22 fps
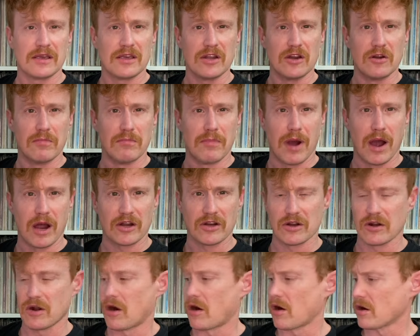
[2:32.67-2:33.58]
you know,
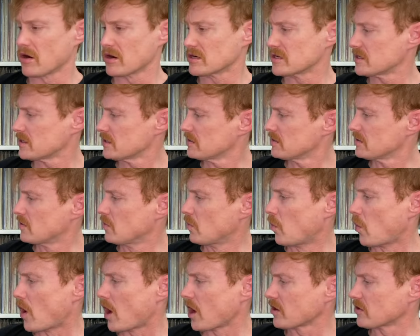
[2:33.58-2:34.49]
modern art
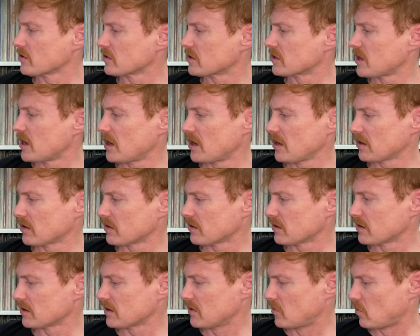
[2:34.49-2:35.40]

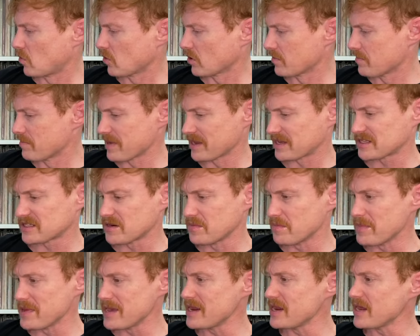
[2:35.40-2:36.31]
watercolor or mixed
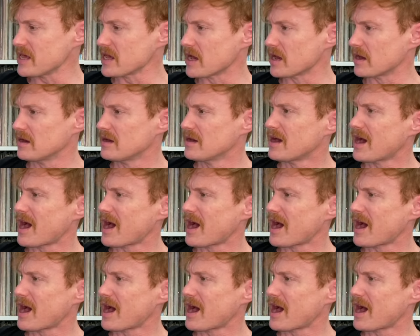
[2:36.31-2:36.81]
media.